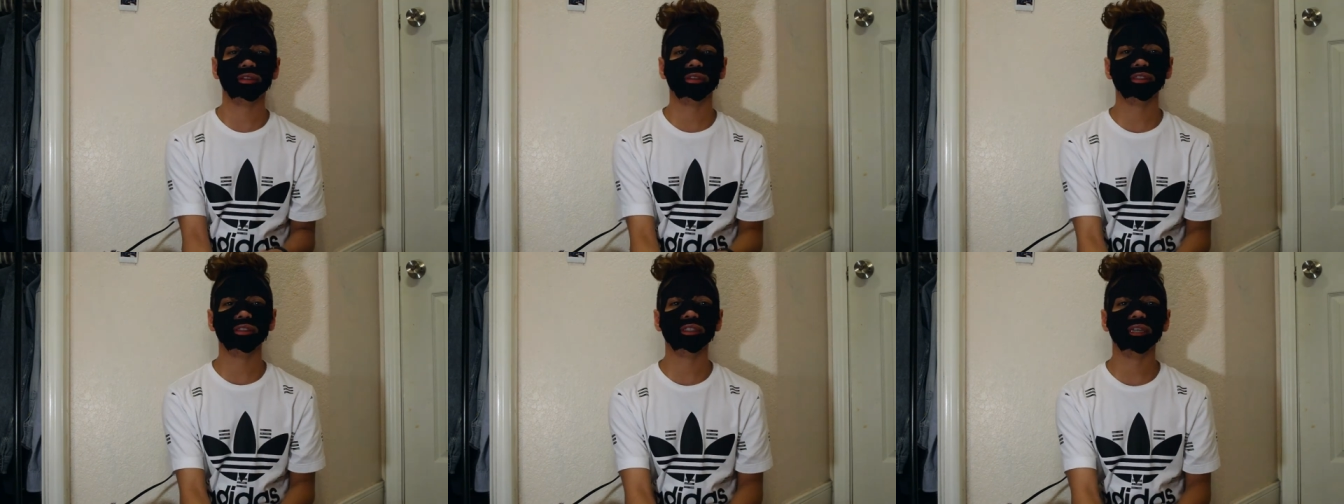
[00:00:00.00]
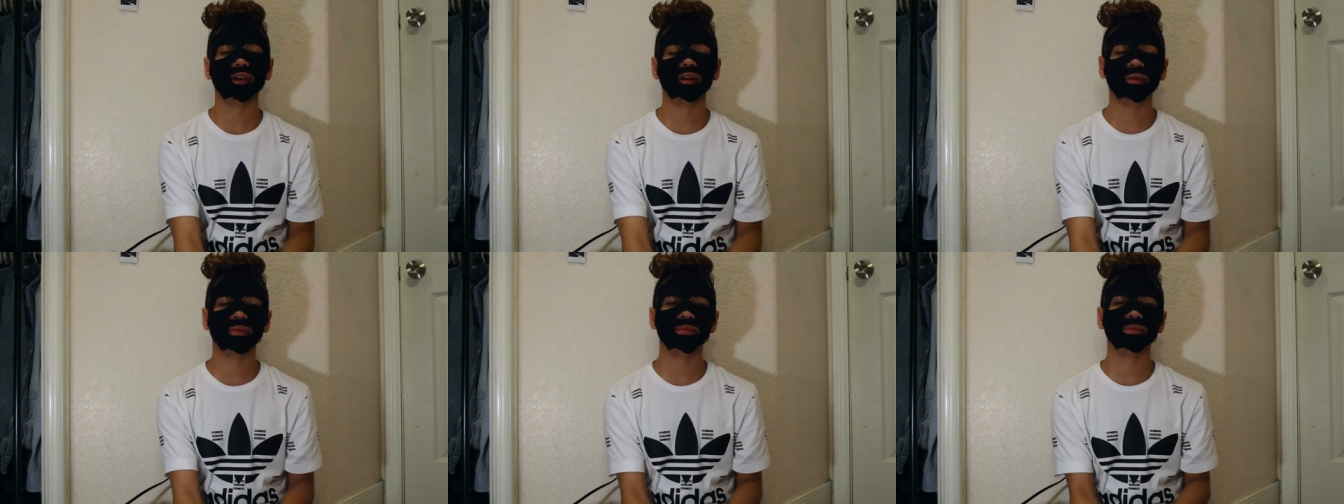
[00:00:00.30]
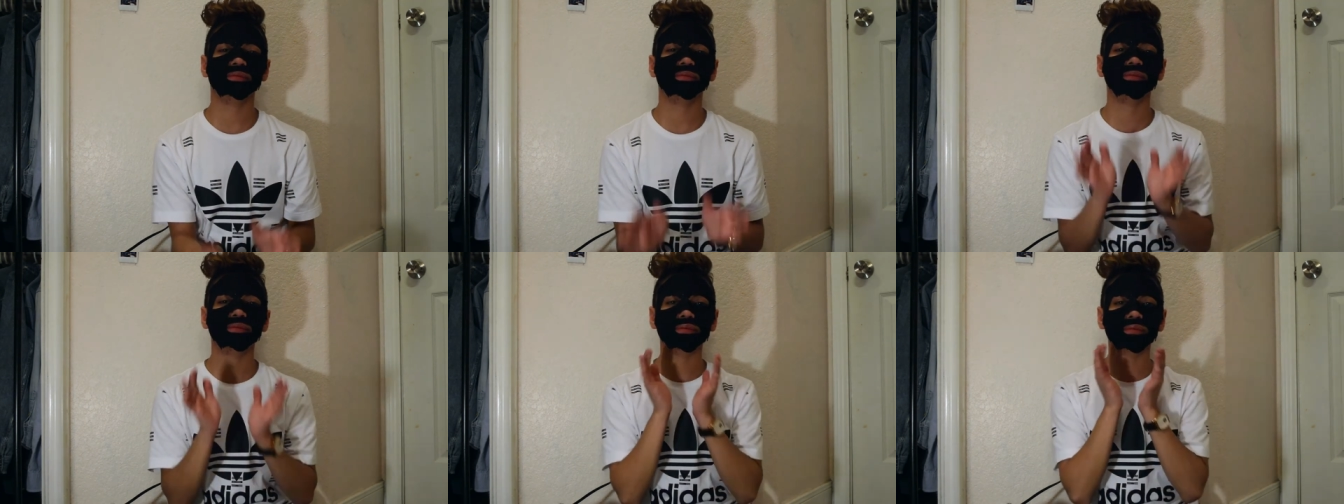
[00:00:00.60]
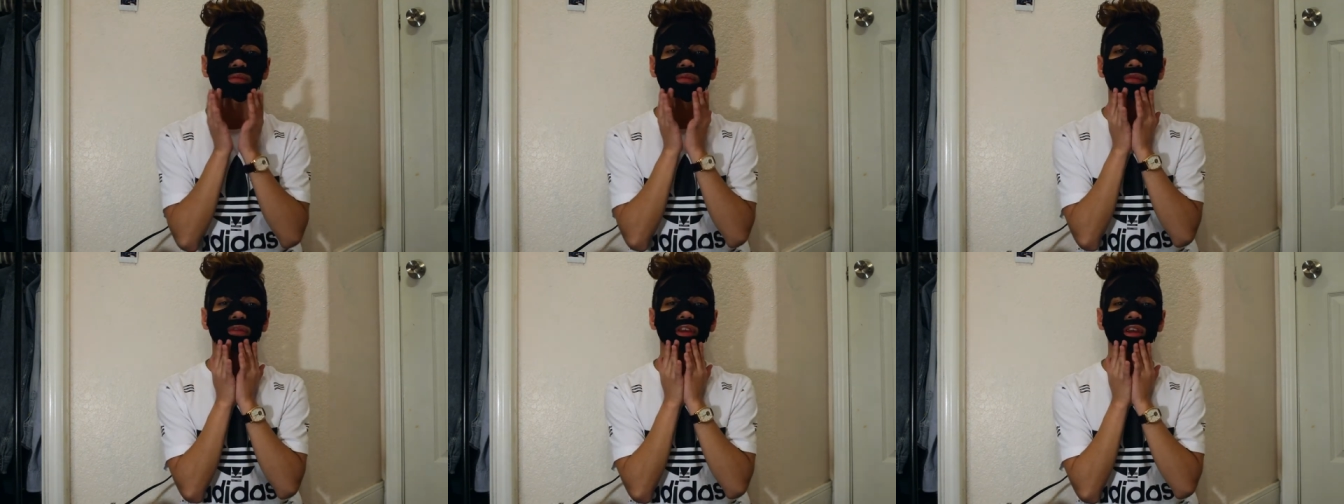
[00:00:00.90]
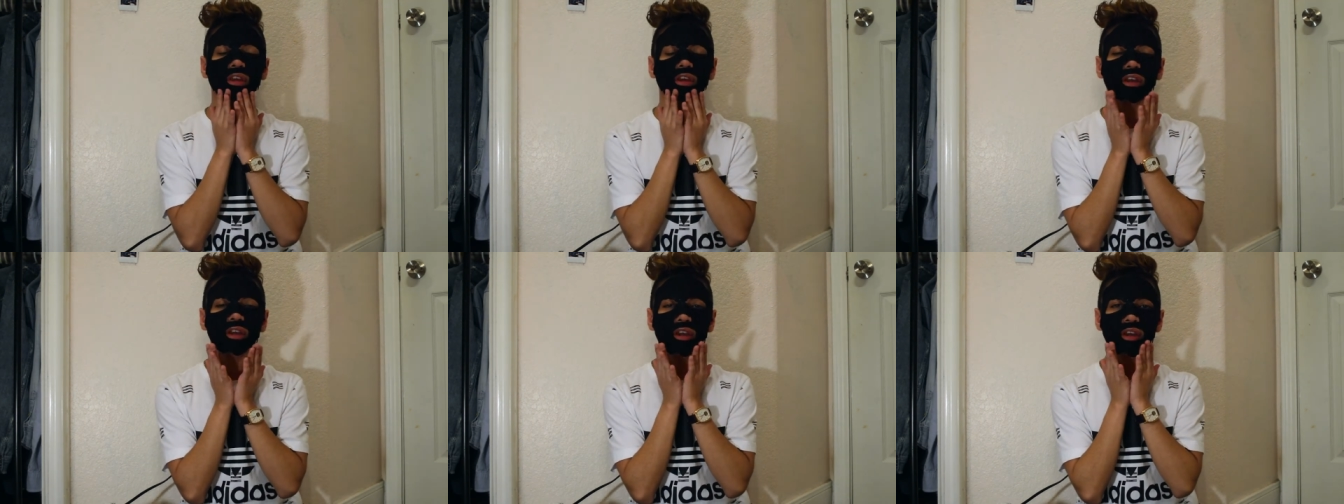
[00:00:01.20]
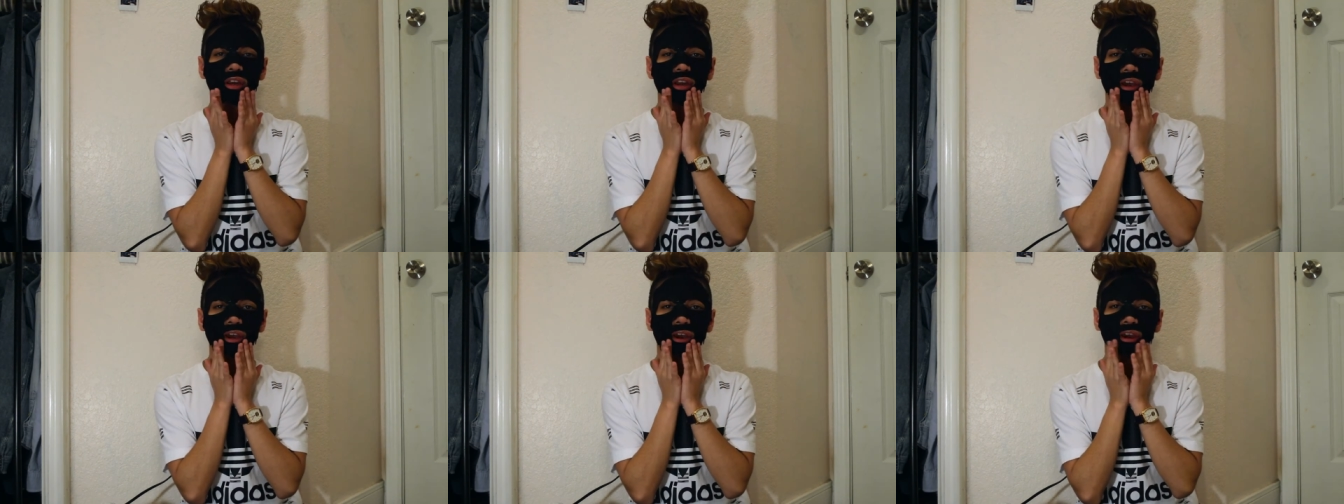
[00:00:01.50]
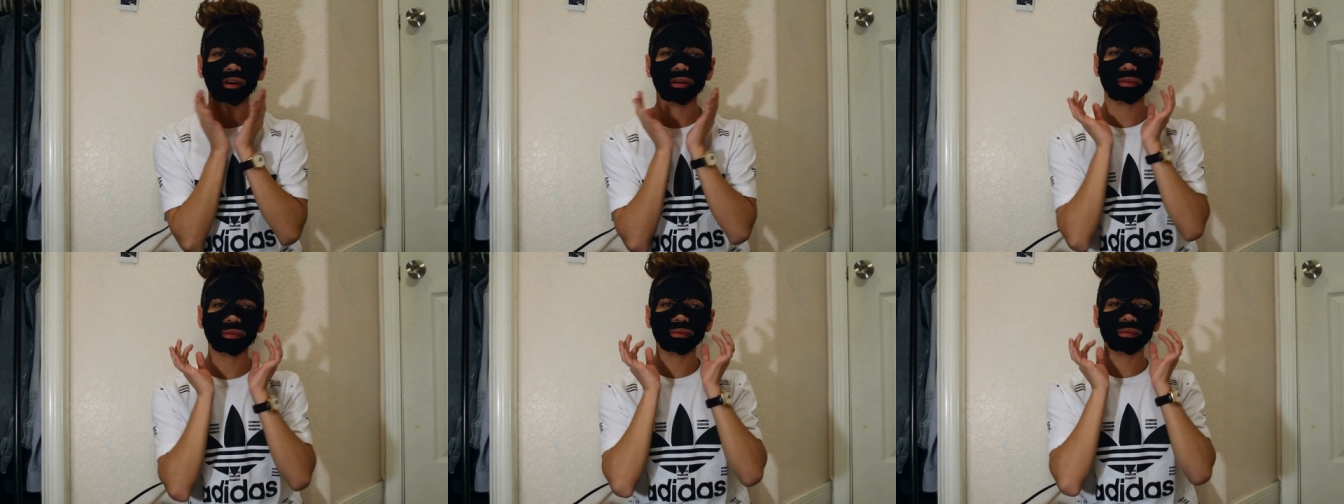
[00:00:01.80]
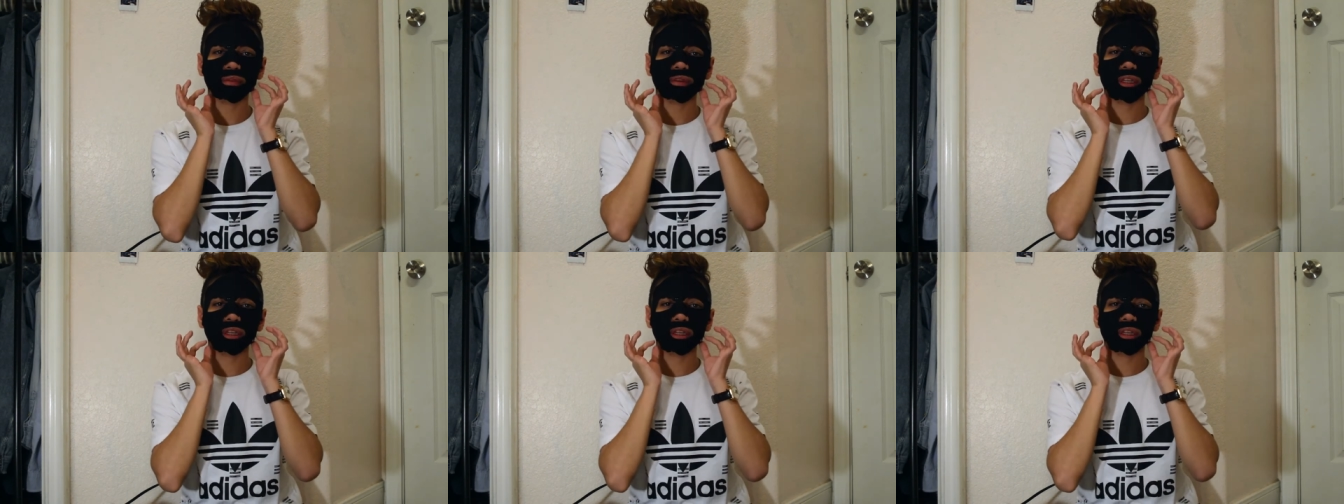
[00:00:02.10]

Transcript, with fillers: so now